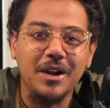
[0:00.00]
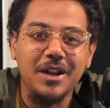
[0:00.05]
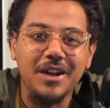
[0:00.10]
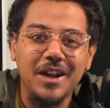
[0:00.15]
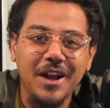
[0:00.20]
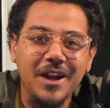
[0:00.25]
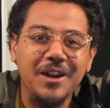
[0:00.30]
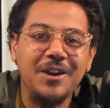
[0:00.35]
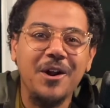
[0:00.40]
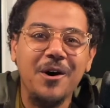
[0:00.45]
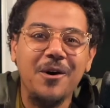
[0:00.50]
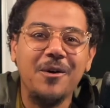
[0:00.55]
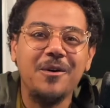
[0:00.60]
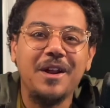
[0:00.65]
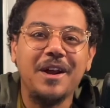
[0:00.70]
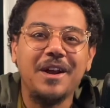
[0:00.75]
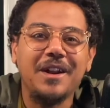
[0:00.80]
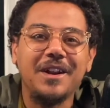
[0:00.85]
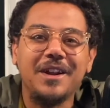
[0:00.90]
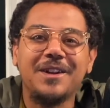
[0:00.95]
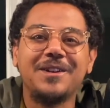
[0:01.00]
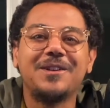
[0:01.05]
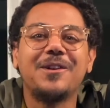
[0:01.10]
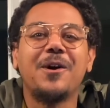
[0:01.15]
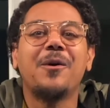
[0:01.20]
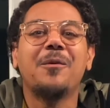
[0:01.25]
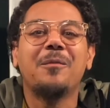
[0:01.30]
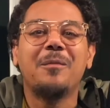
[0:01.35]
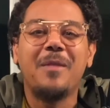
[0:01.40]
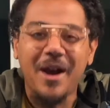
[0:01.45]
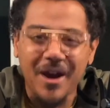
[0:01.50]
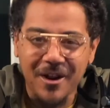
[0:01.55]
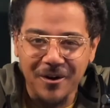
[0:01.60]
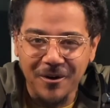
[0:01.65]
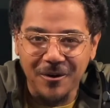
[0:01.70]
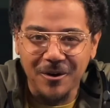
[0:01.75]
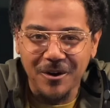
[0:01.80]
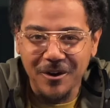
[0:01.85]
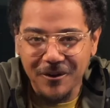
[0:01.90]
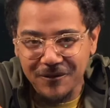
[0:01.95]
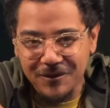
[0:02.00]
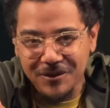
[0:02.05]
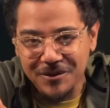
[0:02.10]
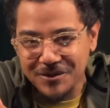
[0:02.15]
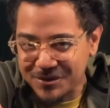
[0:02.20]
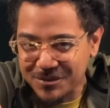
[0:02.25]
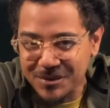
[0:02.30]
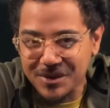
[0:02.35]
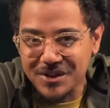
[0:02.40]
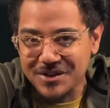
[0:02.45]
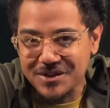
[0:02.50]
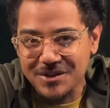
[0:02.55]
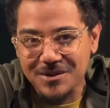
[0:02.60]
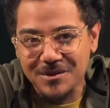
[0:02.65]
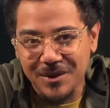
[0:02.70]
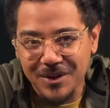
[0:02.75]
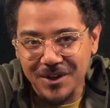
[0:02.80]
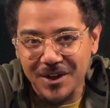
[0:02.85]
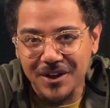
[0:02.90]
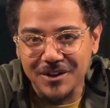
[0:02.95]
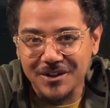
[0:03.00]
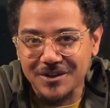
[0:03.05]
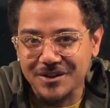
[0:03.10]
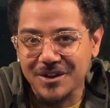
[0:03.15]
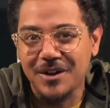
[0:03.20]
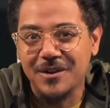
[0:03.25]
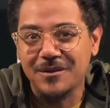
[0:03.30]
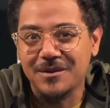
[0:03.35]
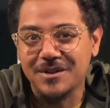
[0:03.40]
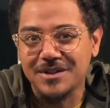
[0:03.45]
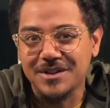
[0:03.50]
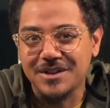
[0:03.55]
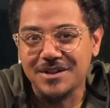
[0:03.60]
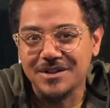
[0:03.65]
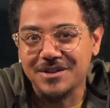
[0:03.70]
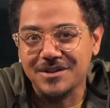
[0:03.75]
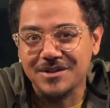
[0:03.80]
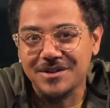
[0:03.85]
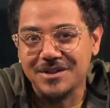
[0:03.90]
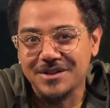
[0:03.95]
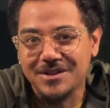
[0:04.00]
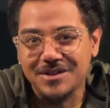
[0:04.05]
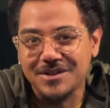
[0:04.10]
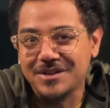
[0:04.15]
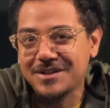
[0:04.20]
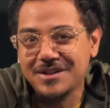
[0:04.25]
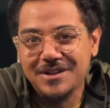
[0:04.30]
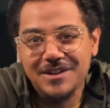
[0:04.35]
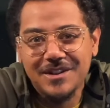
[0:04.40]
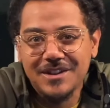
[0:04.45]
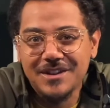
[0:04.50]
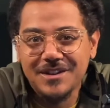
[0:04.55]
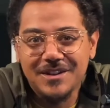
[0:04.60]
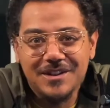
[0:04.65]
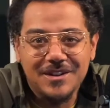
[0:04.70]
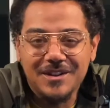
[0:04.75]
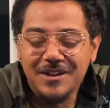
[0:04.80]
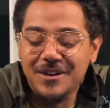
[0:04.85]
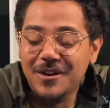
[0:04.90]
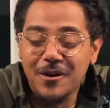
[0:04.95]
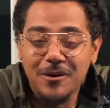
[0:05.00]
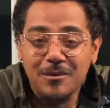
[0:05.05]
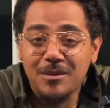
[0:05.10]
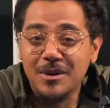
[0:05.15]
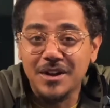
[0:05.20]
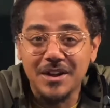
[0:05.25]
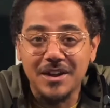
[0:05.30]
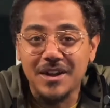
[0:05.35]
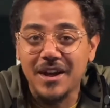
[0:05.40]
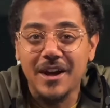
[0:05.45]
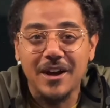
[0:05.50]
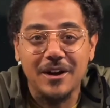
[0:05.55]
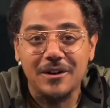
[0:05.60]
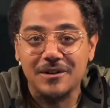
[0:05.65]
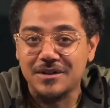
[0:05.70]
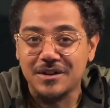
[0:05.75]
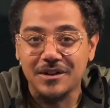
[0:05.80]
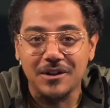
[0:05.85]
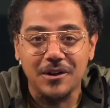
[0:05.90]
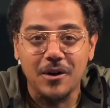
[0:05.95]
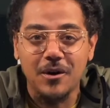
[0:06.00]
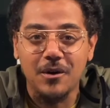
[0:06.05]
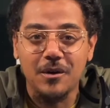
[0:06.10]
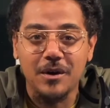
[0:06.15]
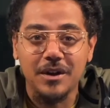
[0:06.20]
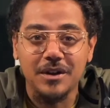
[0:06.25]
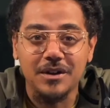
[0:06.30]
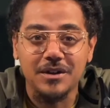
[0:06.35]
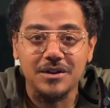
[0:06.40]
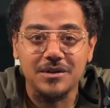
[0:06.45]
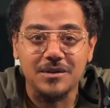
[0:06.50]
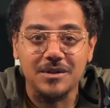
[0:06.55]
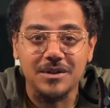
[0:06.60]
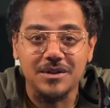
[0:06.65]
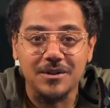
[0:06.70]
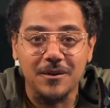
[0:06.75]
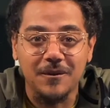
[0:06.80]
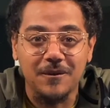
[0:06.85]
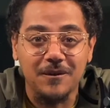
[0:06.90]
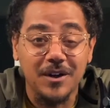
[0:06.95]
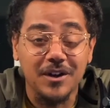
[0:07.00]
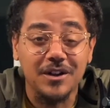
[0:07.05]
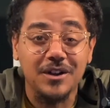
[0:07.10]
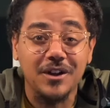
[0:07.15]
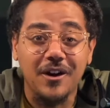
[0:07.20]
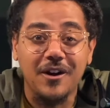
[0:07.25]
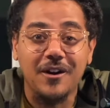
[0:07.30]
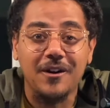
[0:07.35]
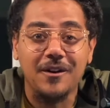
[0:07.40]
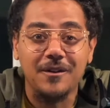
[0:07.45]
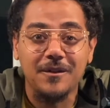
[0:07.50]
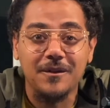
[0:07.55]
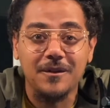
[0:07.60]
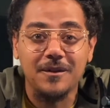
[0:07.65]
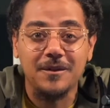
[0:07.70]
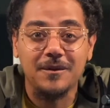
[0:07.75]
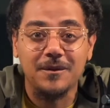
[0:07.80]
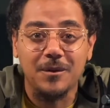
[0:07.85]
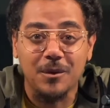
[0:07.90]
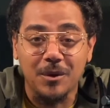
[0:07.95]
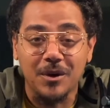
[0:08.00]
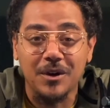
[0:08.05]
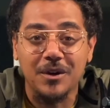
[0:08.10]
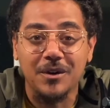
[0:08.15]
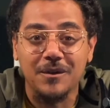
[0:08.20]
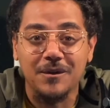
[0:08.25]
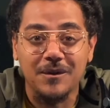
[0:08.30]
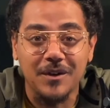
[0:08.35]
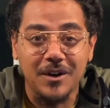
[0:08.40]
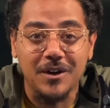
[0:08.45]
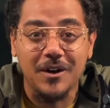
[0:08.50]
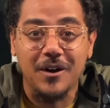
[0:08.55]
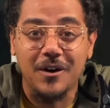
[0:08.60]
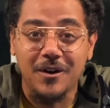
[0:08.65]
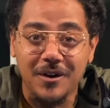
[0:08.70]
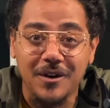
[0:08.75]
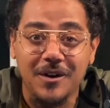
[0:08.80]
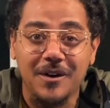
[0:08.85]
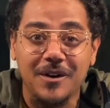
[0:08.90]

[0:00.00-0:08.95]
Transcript: They know that it don't matter if you switch to another service because nobody cares in the whole industry. So fuck y'all. For real. Fuck all y'all.